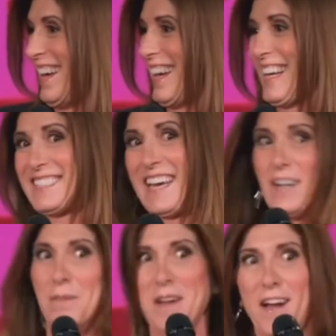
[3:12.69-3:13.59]
He's like,
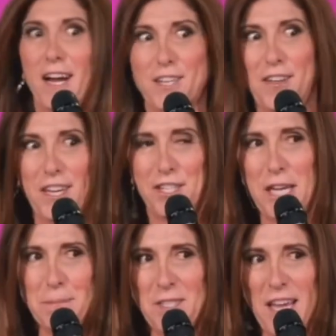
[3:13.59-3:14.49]
oh my gosh, are the
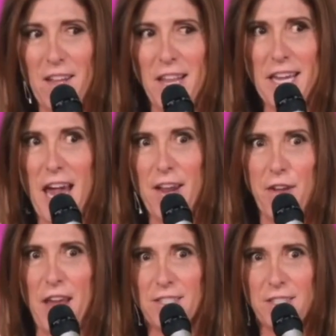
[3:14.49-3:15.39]
ships sailing yet?
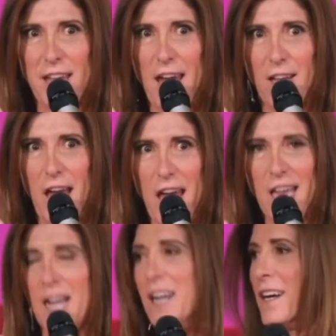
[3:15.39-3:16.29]
Are they
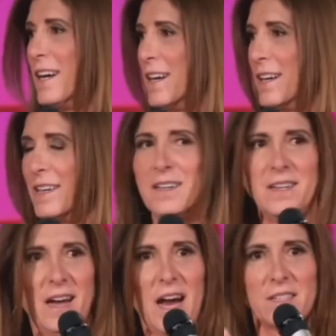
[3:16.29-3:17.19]
sailing?
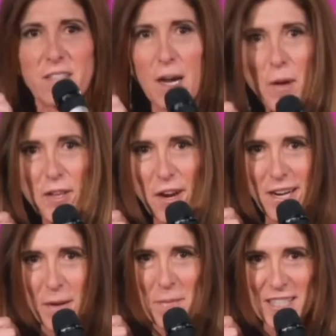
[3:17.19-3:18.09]
I'll double your
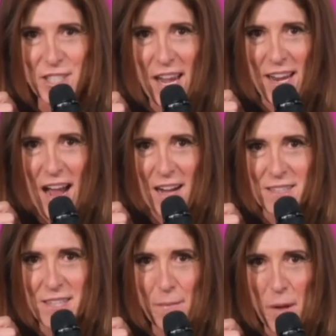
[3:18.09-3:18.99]
commission. I'll
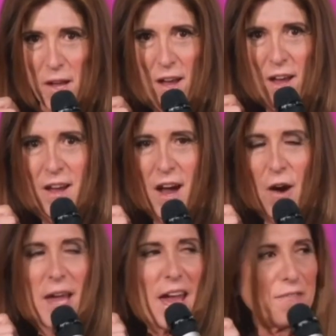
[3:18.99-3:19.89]
double.
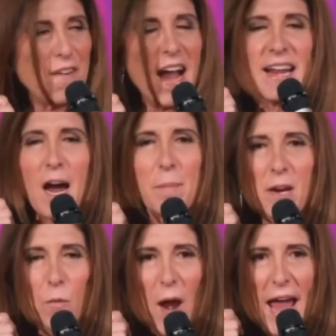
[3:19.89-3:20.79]
Okay, fine. How
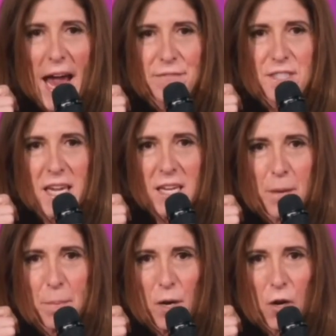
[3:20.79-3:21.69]
about a raft? Can you
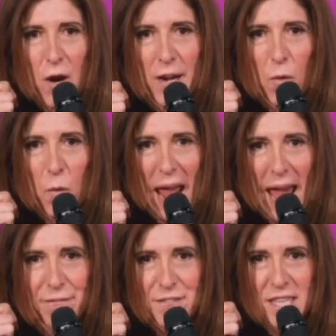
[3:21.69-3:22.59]
book her on a
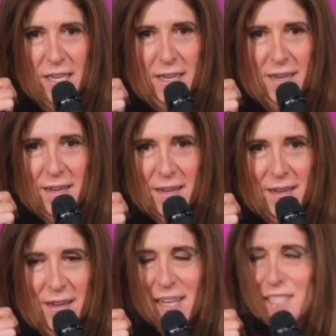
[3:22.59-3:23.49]
raft?
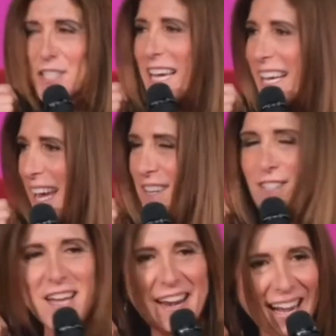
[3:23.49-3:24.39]
She
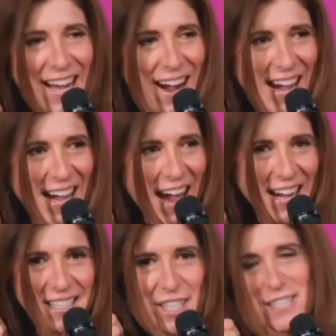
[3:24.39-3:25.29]
kills on a kayak.
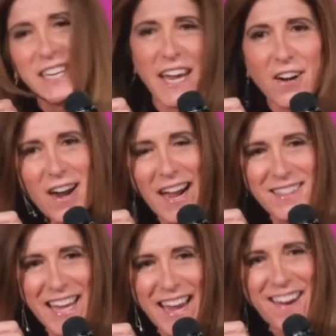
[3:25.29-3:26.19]
Just get her out there.